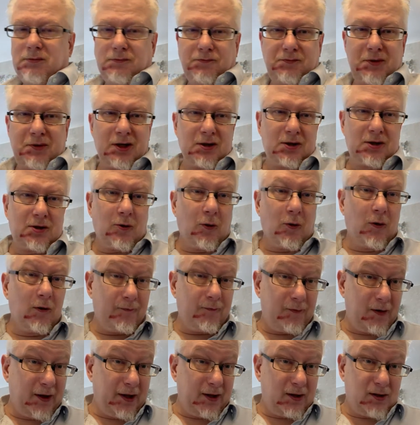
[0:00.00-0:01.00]
But
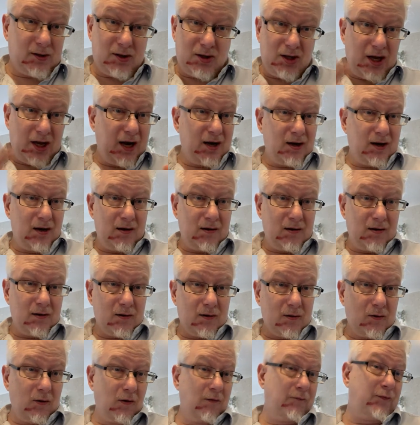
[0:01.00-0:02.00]
cornflakes,
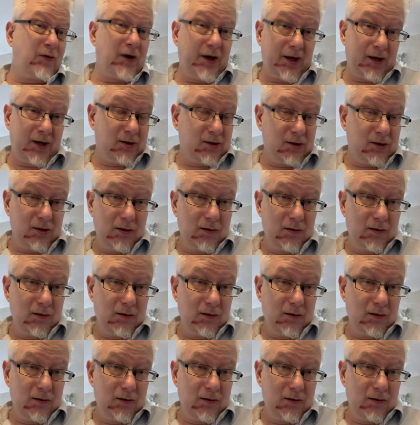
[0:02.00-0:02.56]
standard cornflakes,